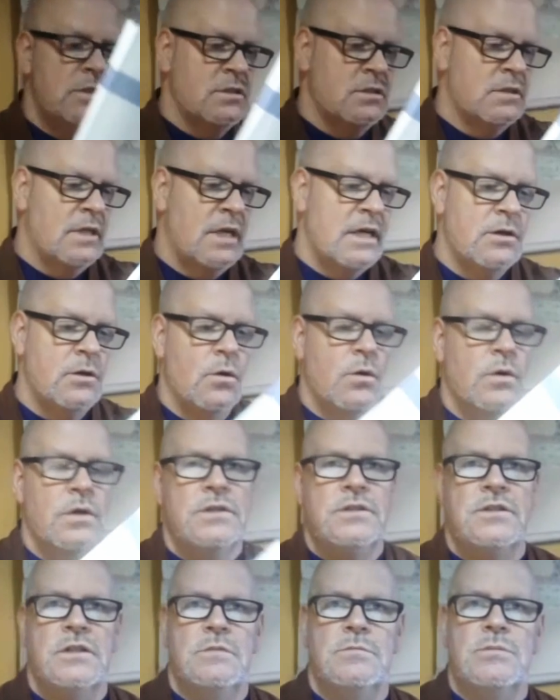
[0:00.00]
like going
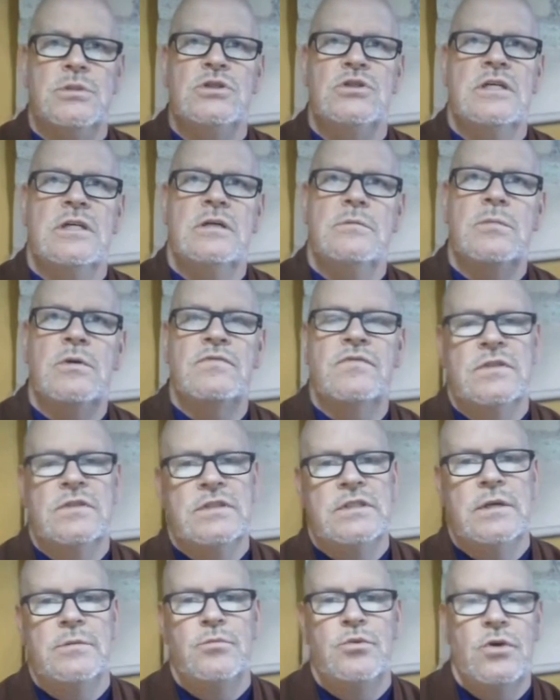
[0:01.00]
to the Museum of
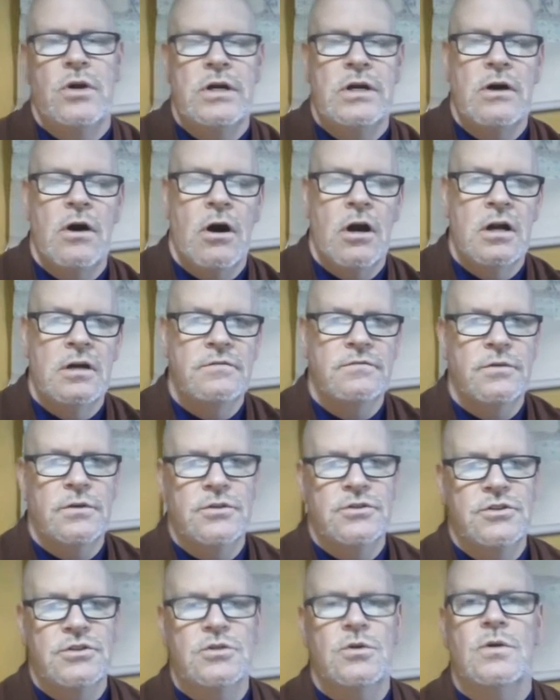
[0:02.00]
Contemporary Art
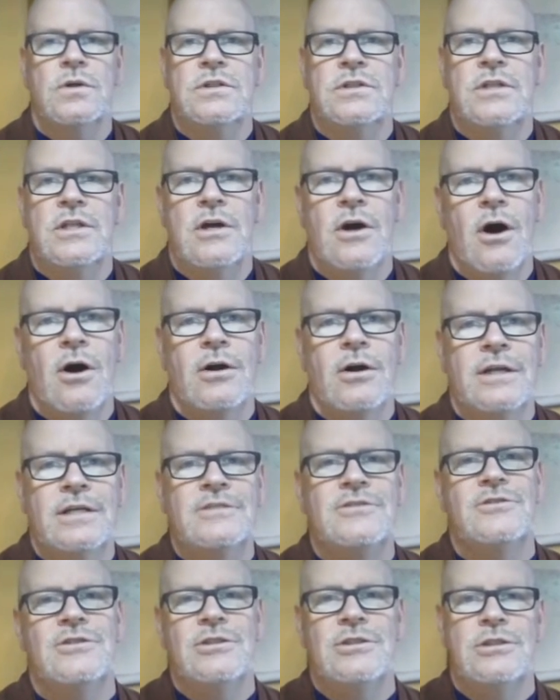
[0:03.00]
versus going to the Art
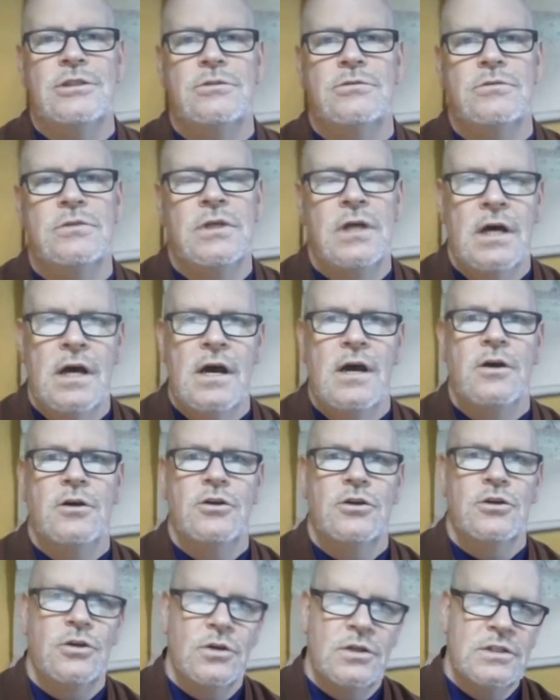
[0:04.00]
Institute. You're
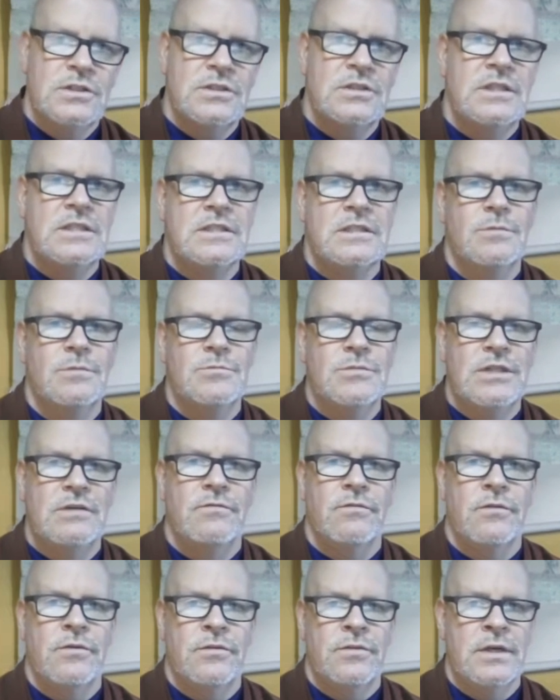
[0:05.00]
going to see some
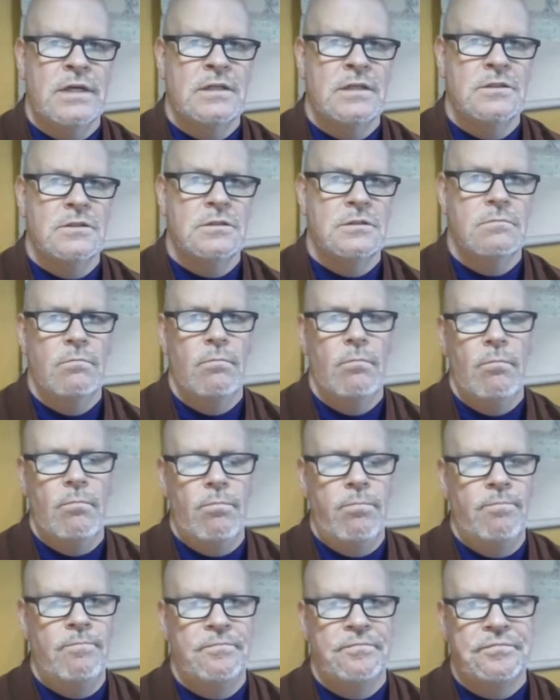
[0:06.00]
different things.
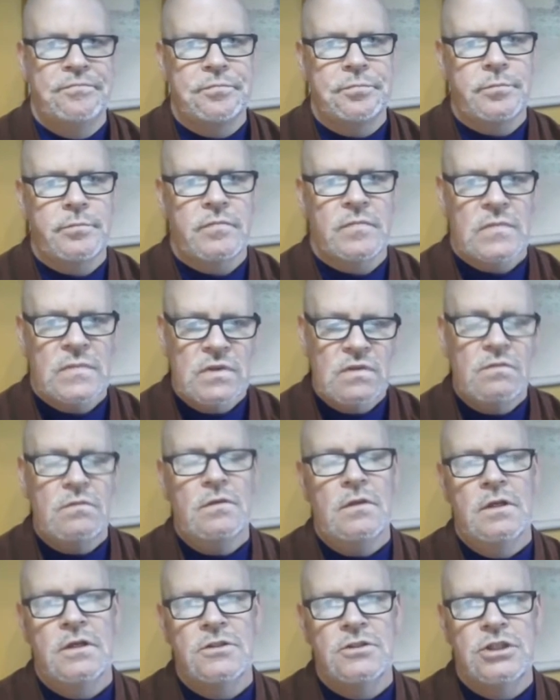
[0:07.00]

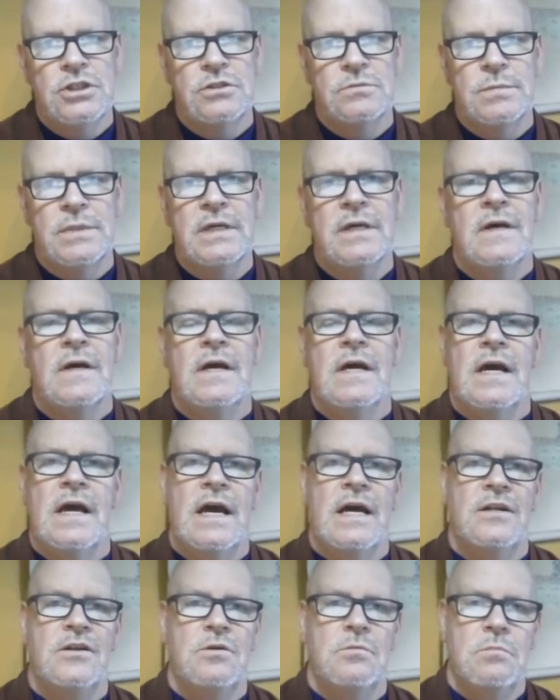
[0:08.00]
Excuse me.
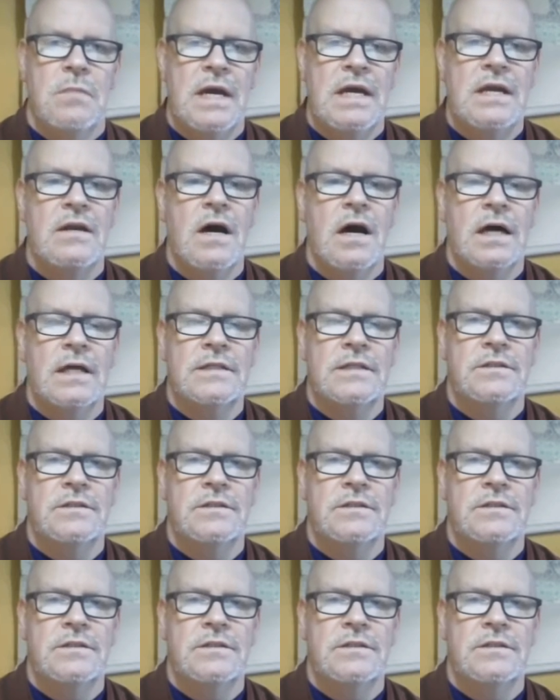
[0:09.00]
And you may not